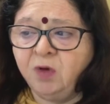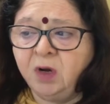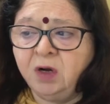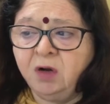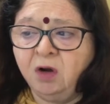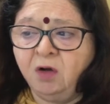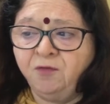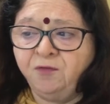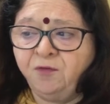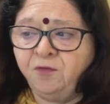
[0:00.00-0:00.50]

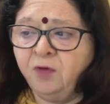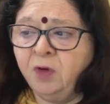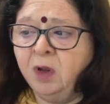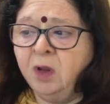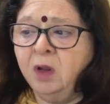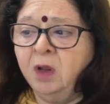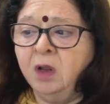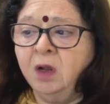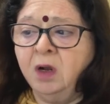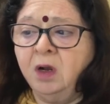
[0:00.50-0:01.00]
1 of
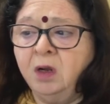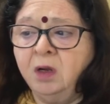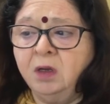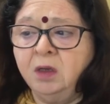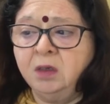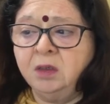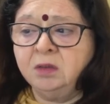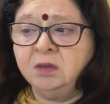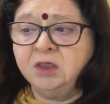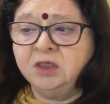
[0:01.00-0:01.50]

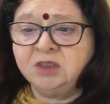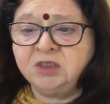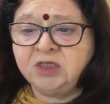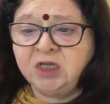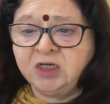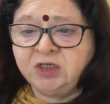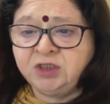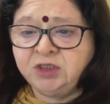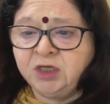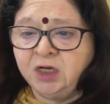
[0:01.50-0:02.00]

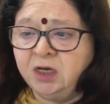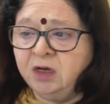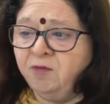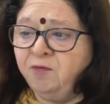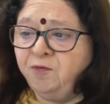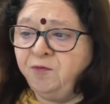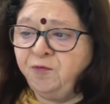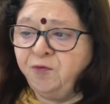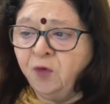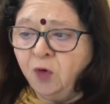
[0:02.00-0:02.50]

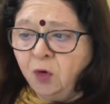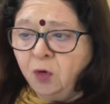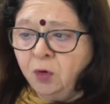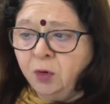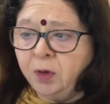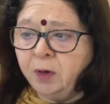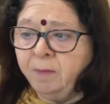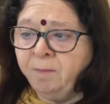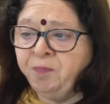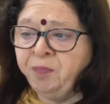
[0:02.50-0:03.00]
section
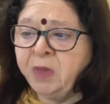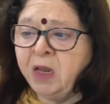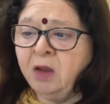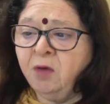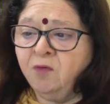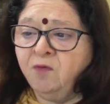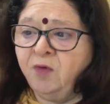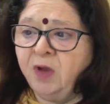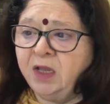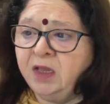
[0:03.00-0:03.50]
4,
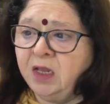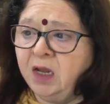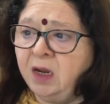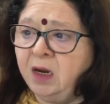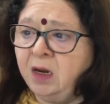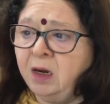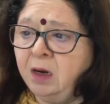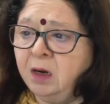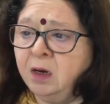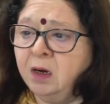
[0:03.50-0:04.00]

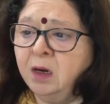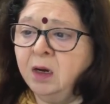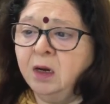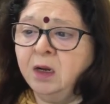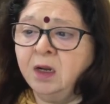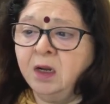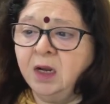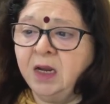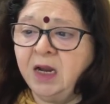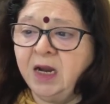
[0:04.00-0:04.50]
whether
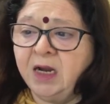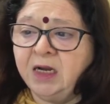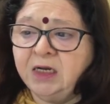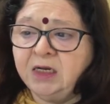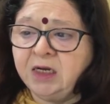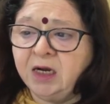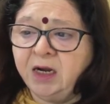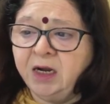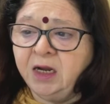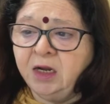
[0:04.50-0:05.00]

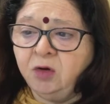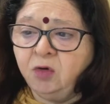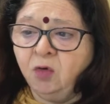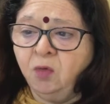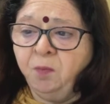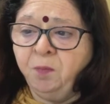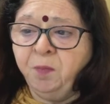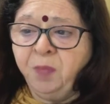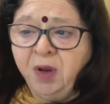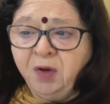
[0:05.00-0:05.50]
entered
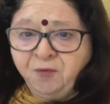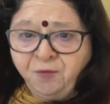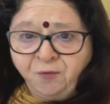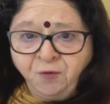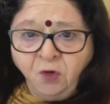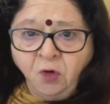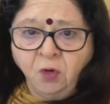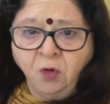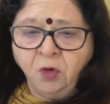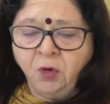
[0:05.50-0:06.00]
into
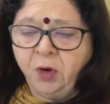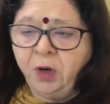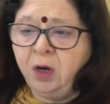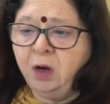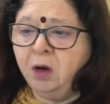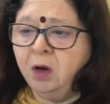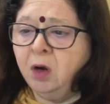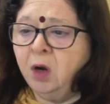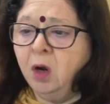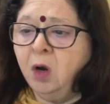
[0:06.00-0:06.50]
before
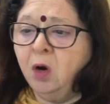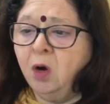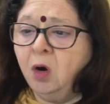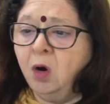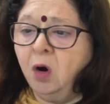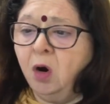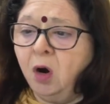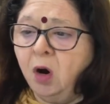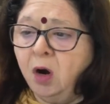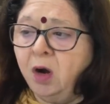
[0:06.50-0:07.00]

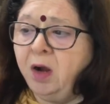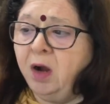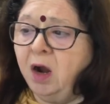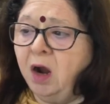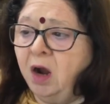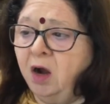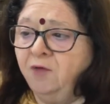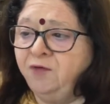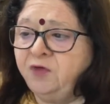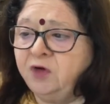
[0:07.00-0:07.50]
or
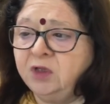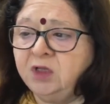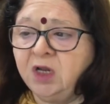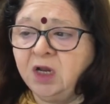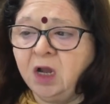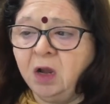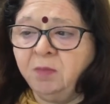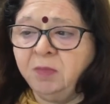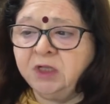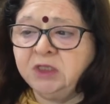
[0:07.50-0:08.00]
after the
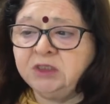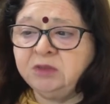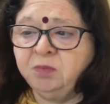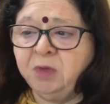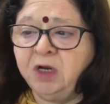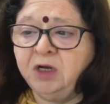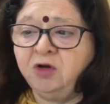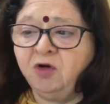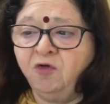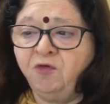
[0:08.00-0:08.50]

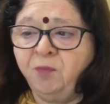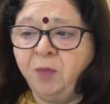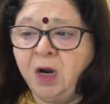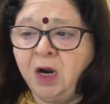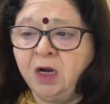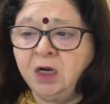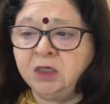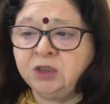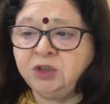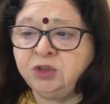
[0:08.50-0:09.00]
commencement of
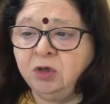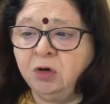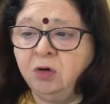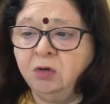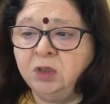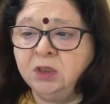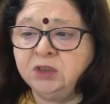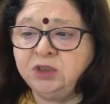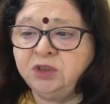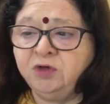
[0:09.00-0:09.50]
Maharashtra
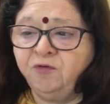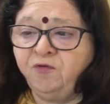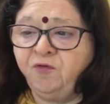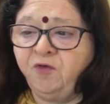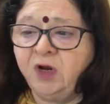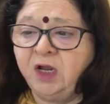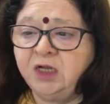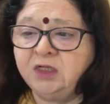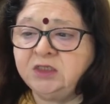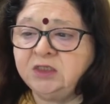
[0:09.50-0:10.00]
Ownership
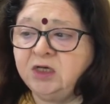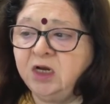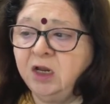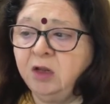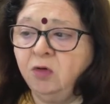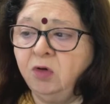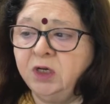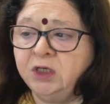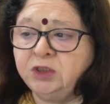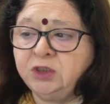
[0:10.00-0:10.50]
Flats
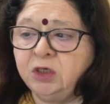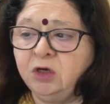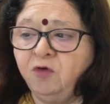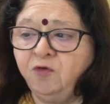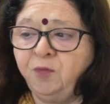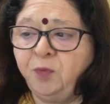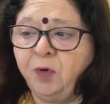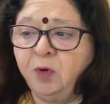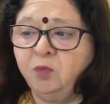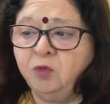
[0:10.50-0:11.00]
Regulation
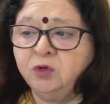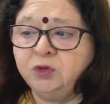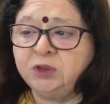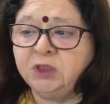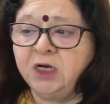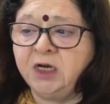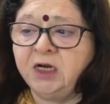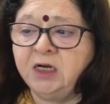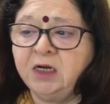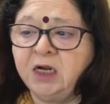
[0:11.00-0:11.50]
of
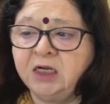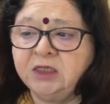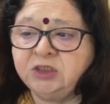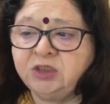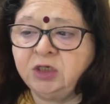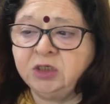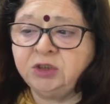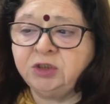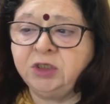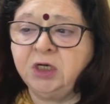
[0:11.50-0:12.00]
Promotion and
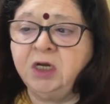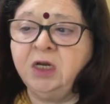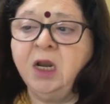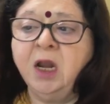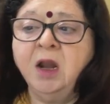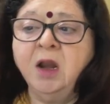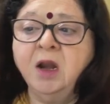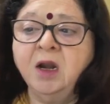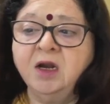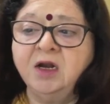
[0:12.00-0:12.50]
Construction,
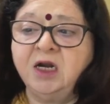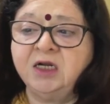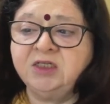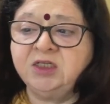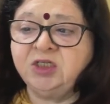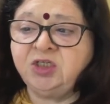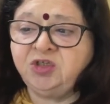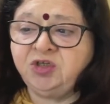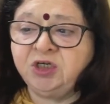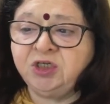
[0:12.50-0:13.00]

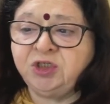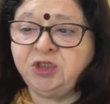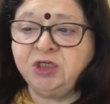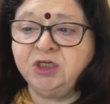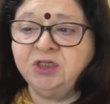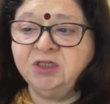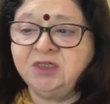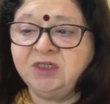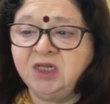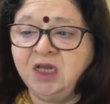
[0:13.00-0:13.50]

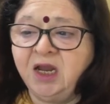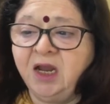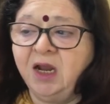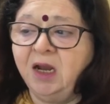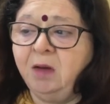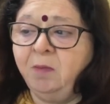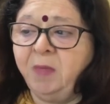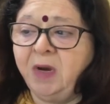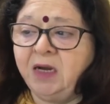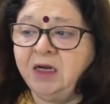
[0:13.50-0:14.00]
Registration,
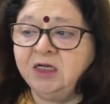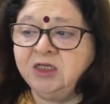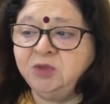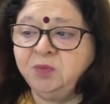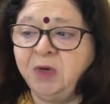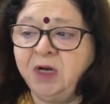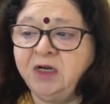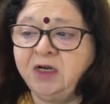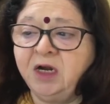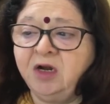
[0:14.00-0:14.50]
Sale,
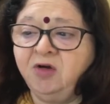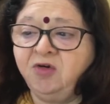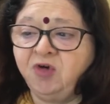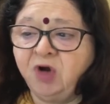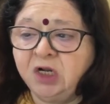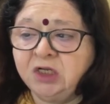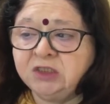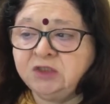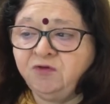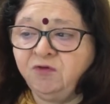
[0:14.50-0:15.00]
Management and
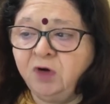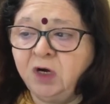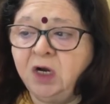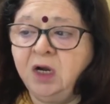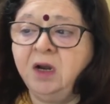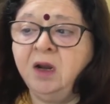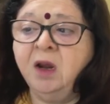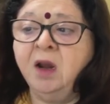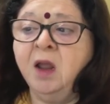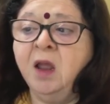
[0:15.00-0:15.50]

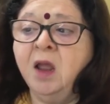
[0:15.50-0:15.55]
Transfer,